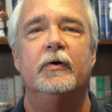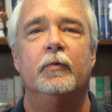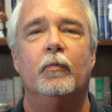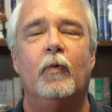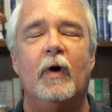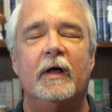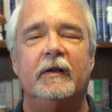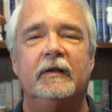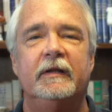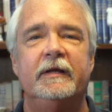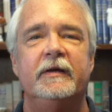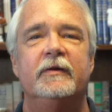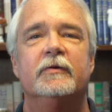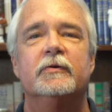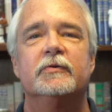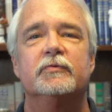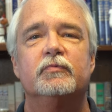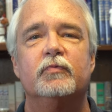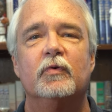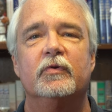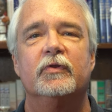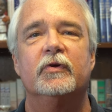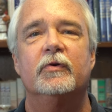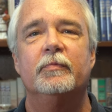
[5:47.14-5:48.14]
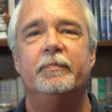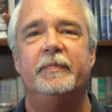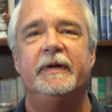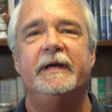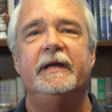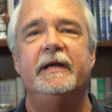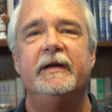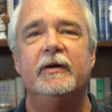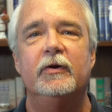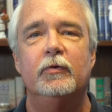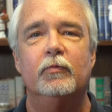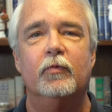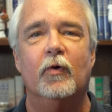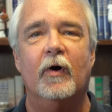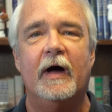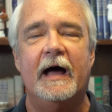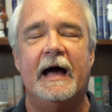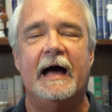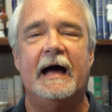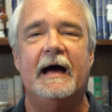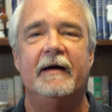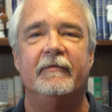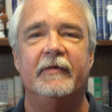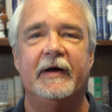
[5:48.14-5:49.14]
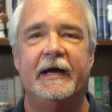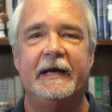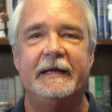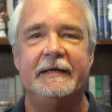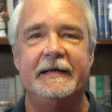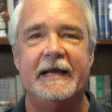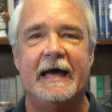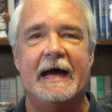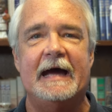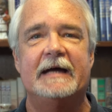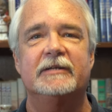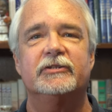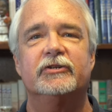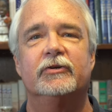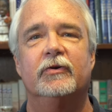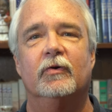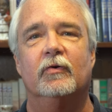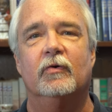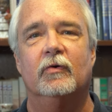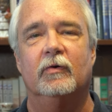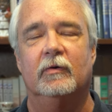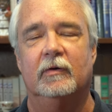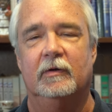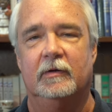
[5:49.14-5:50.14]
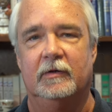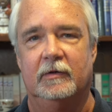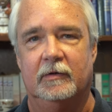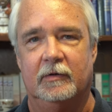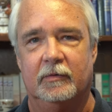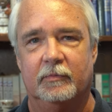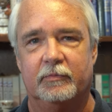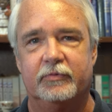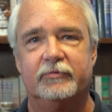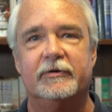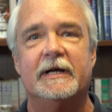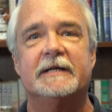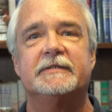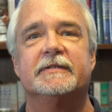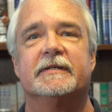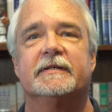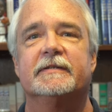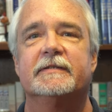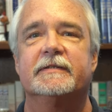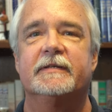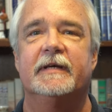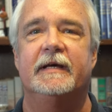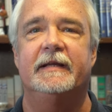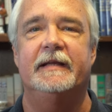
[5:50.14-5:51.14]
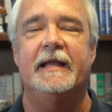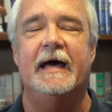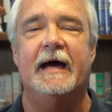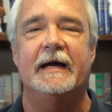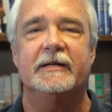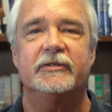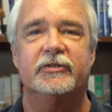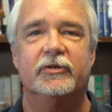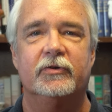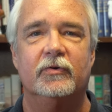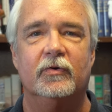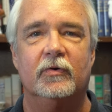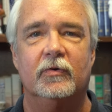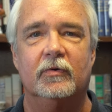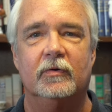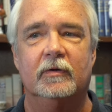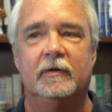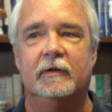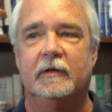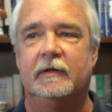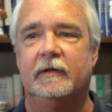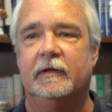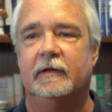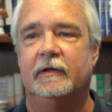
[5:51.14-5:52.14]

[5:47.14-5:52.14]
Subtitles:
What leaders will there be who will have a national presence, a national,